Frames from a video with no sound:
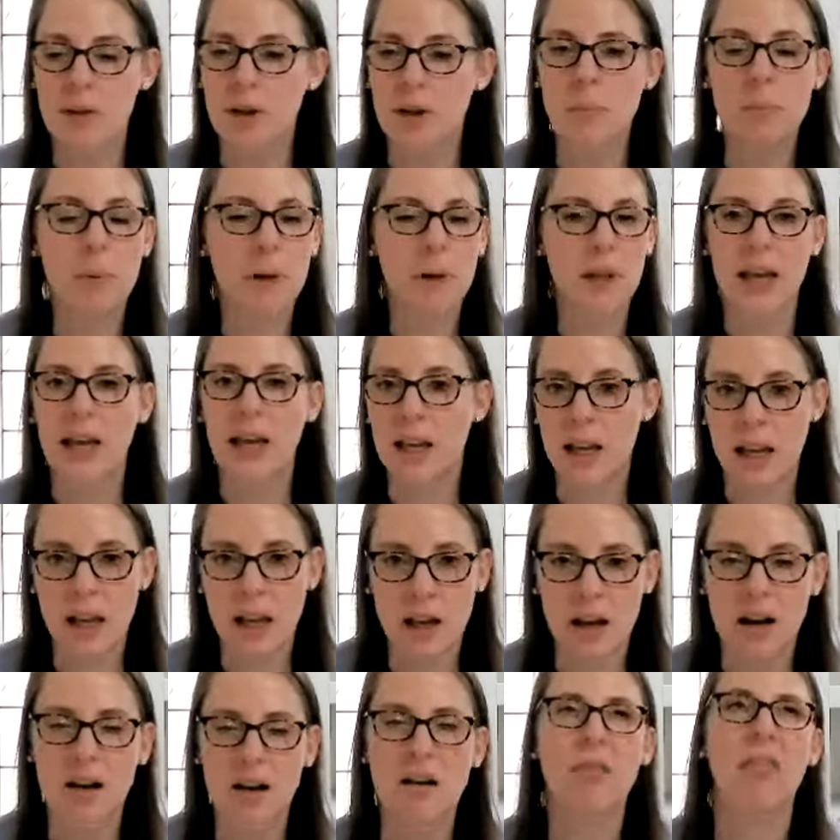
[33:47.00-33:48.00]

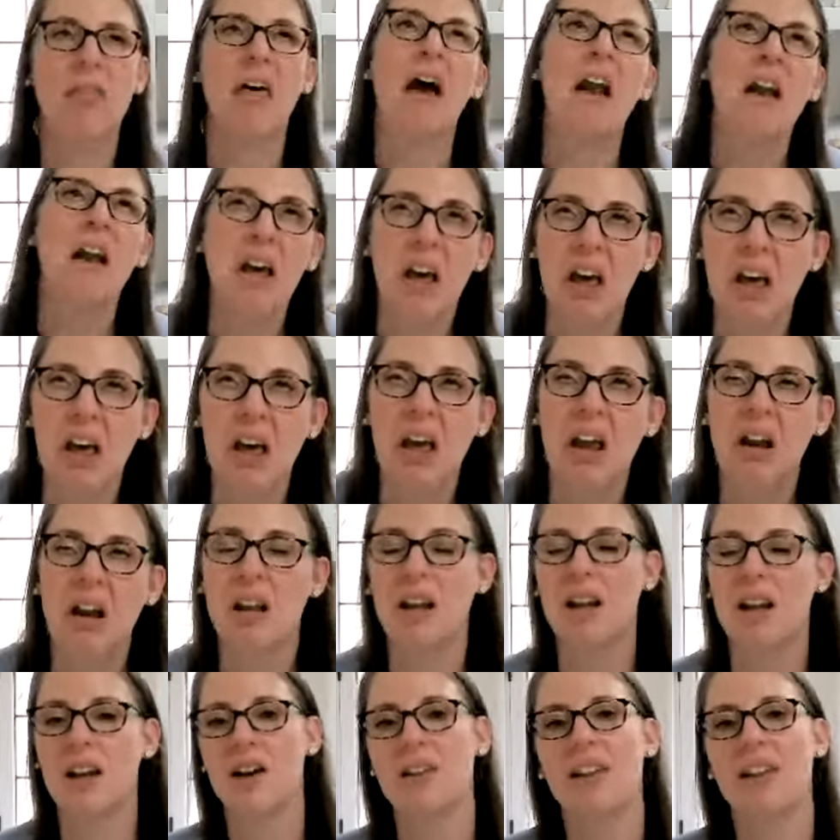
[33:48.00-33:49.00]
complaining, oh, that again,
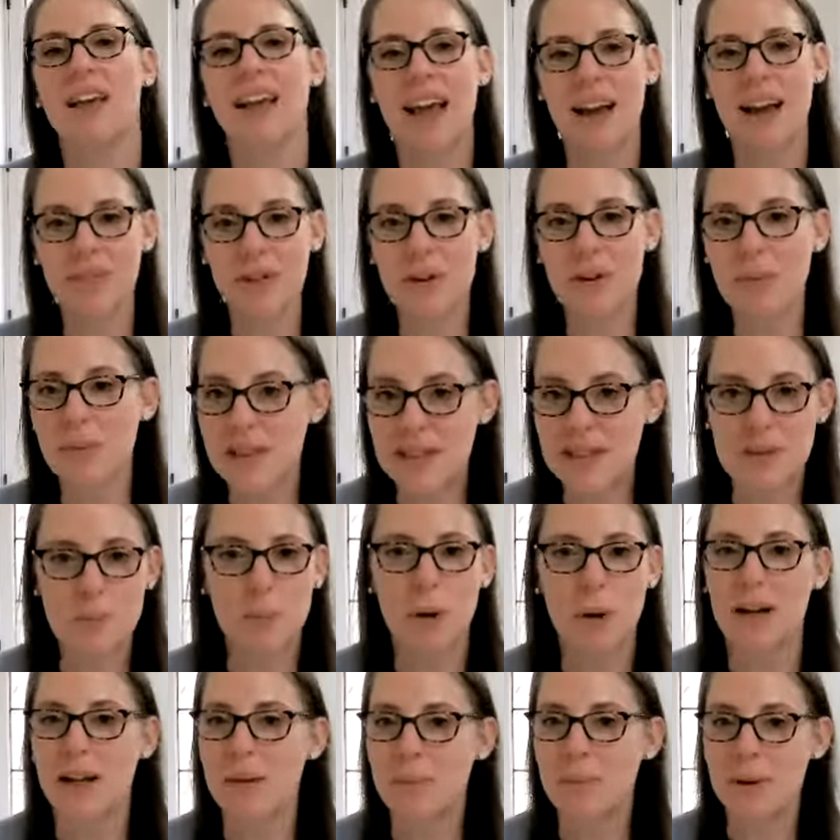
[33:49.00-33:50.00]
like everyone's
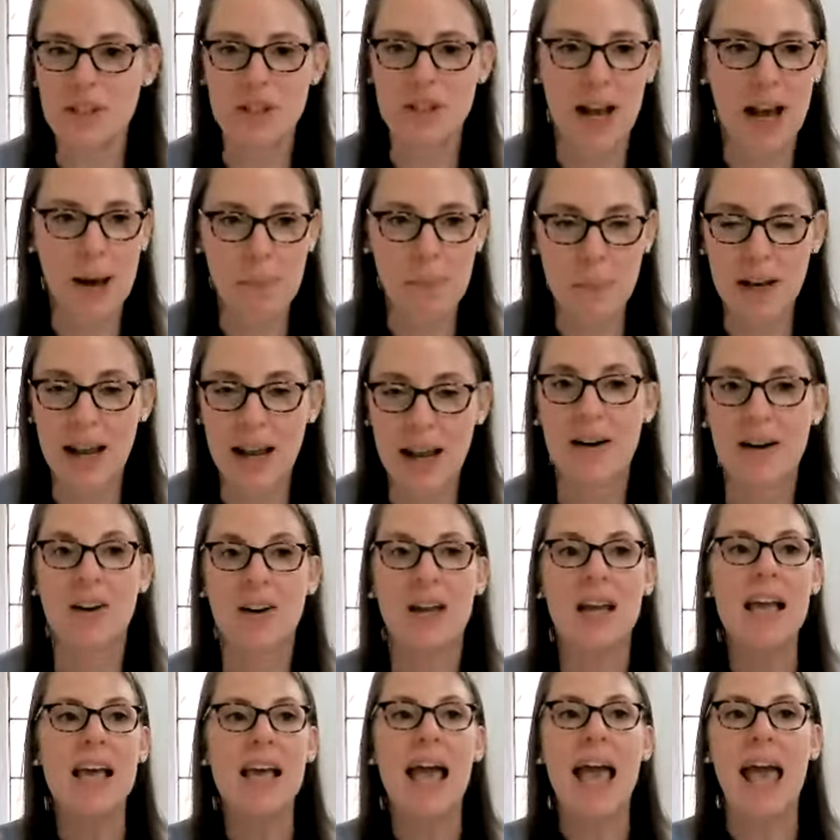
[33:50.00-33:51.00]
pretty much happy to have it.
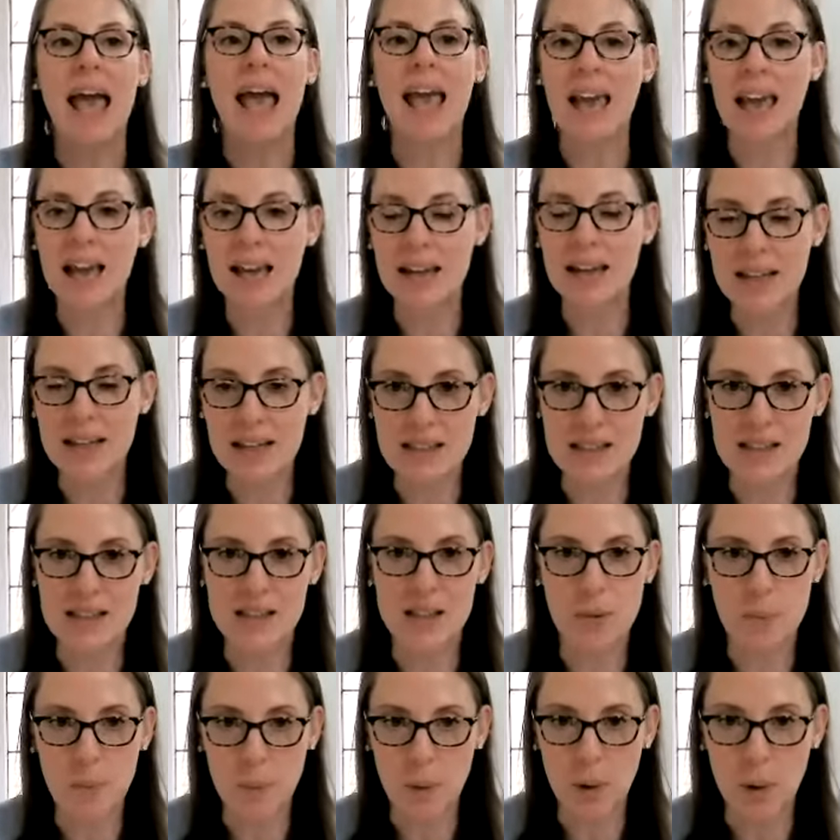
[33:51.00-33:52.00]
And it's
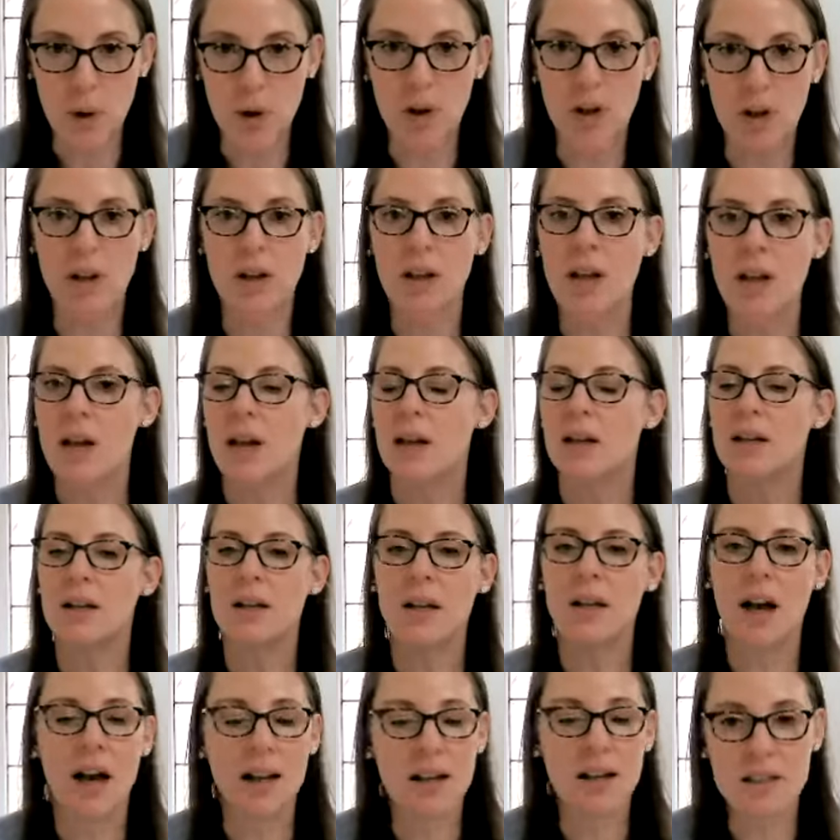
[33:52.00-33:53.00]
simple,
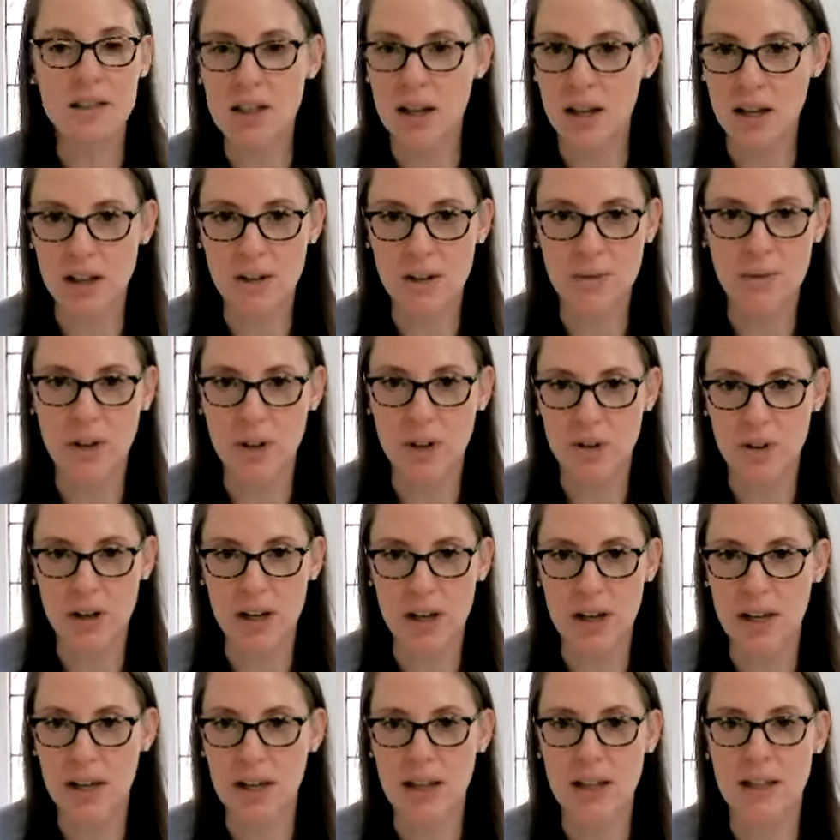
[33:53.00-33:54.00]
not a ton of
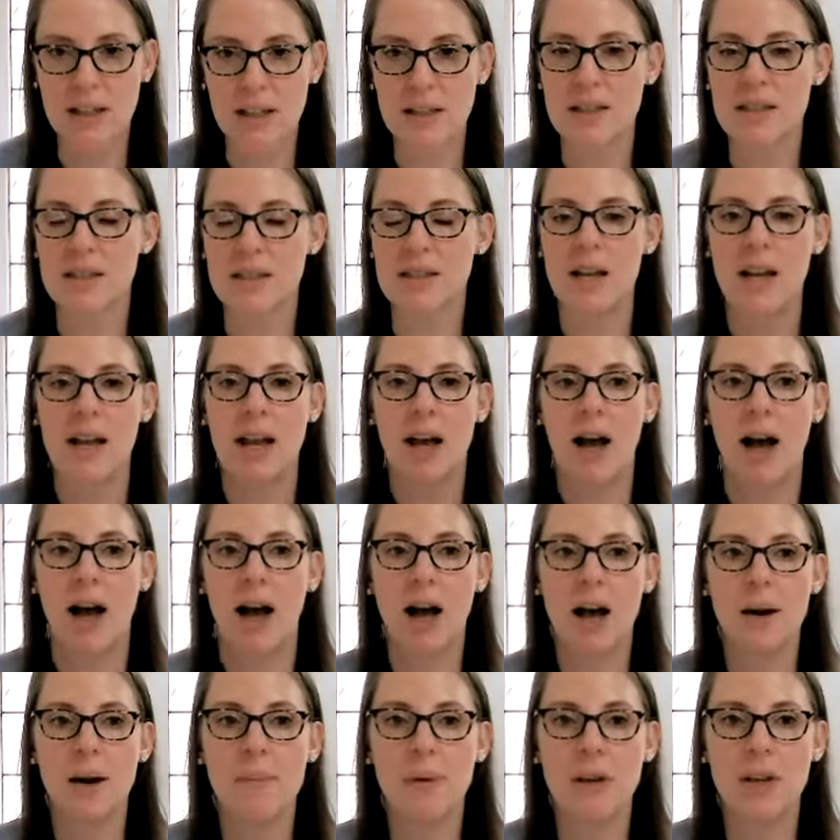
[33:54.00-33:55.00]
ingredients.
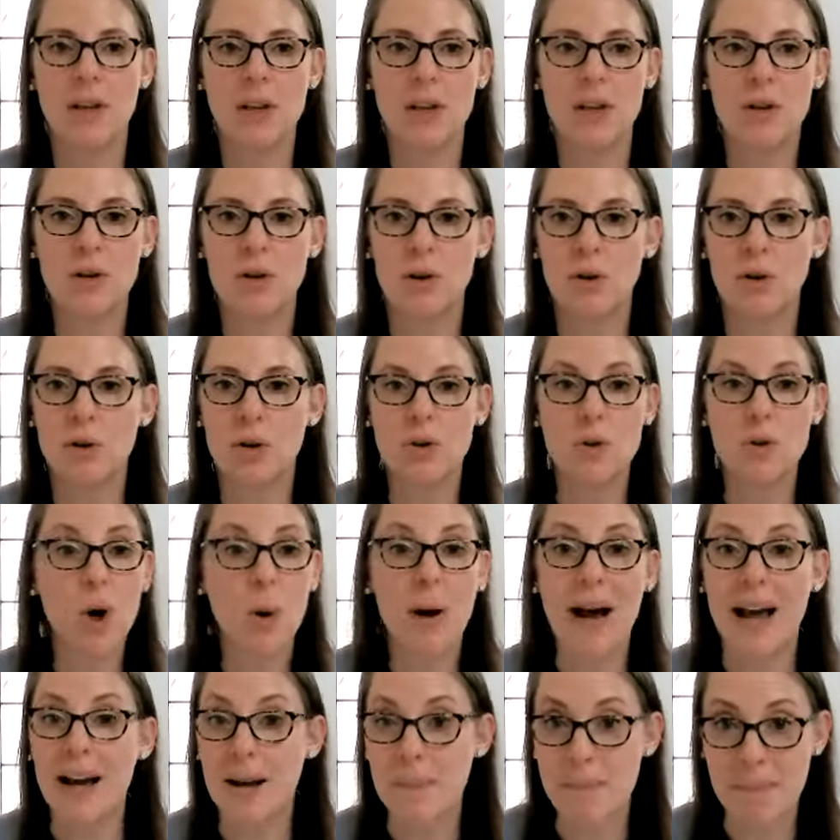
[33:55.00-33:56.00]
You know
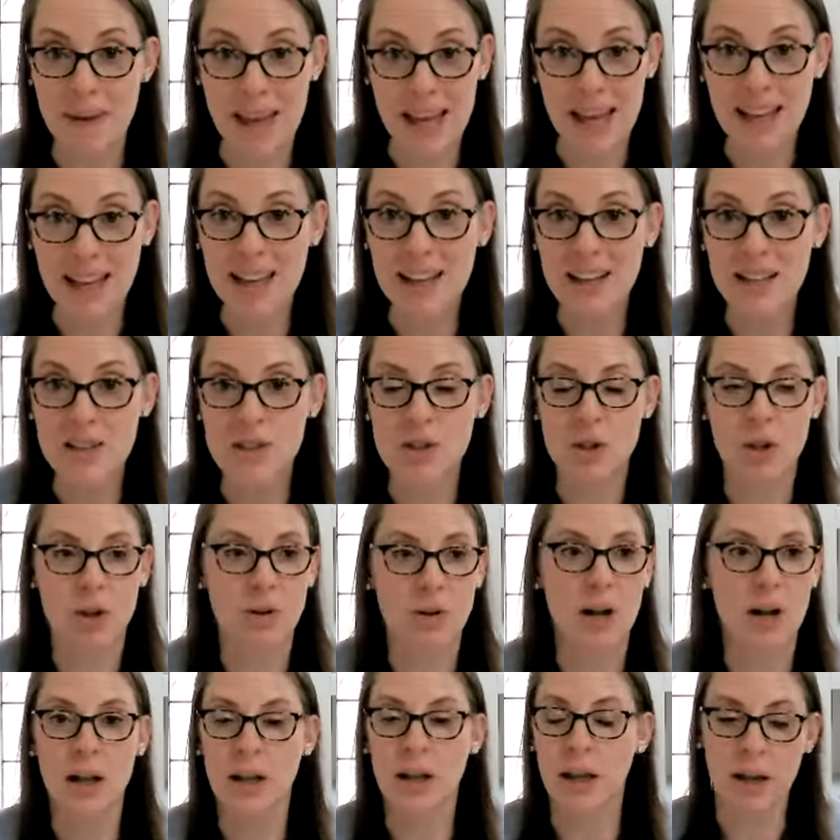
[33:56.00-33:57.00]
how to make it. So you're
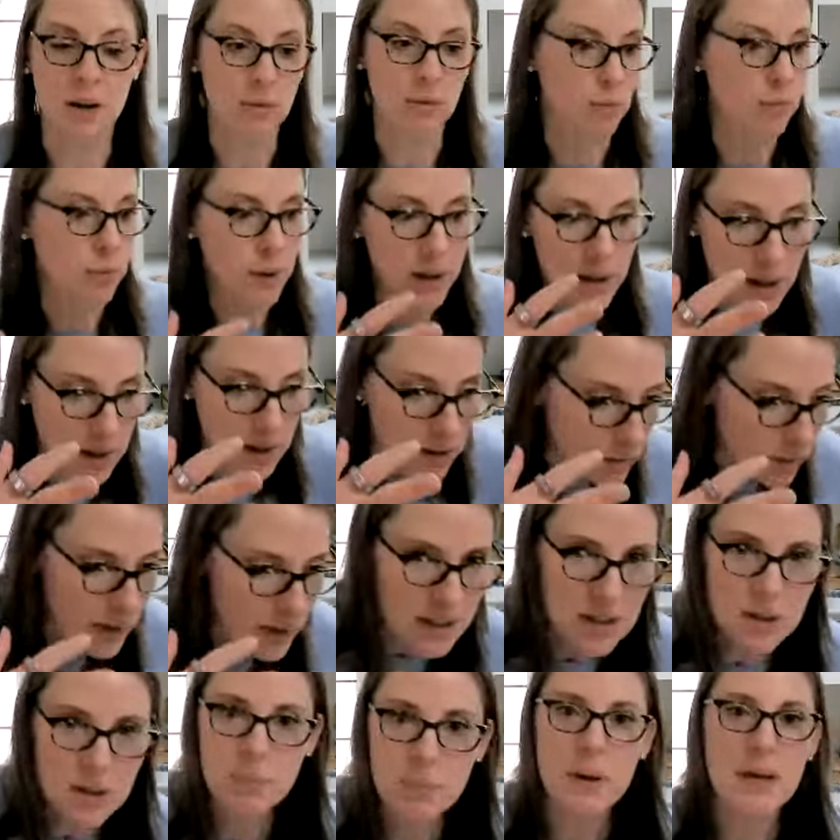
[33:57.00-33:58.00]
not like reading the
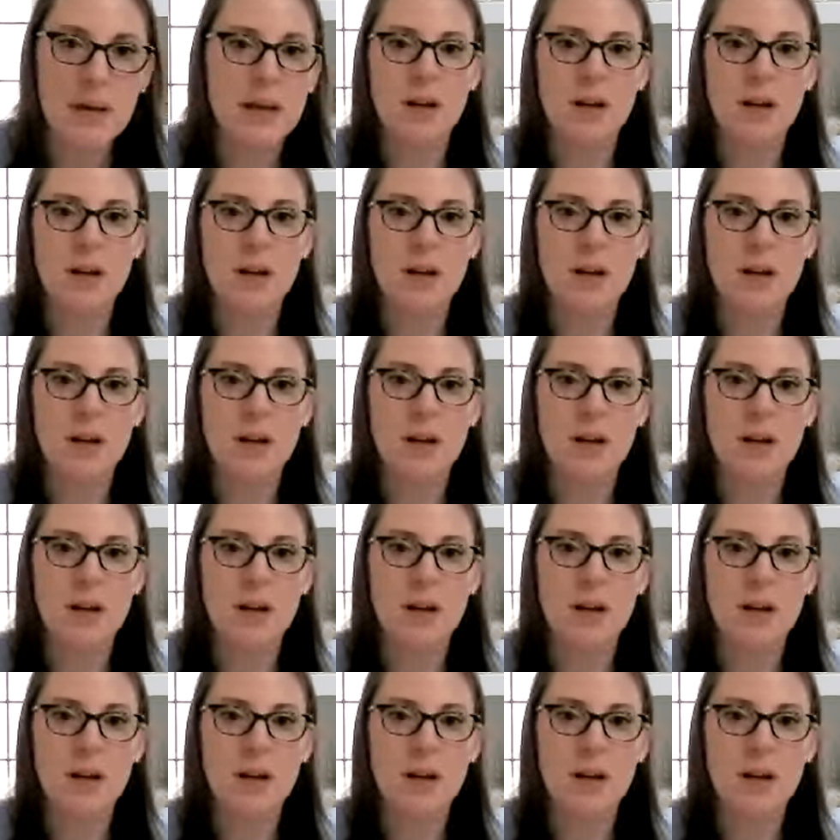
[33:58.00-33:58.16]
recipe,